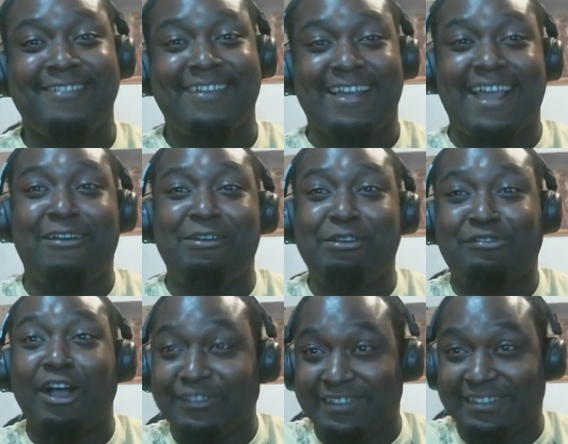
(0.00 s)
like, how can you
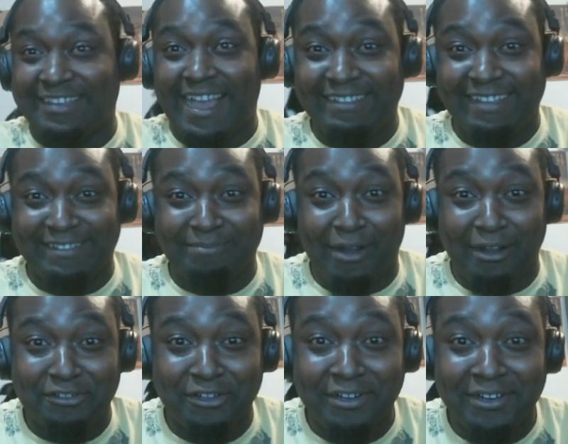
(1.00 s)
talk to this guy? This guy's a
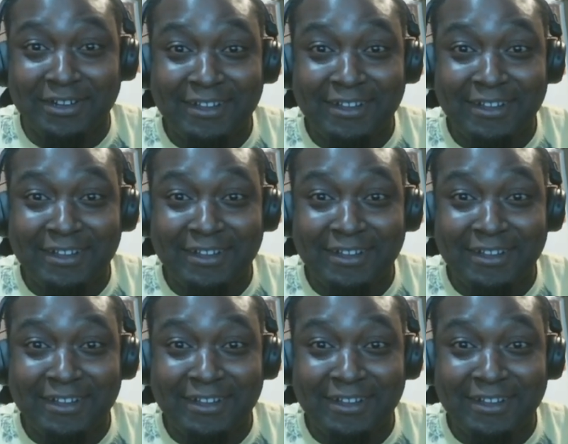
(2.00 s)
monster.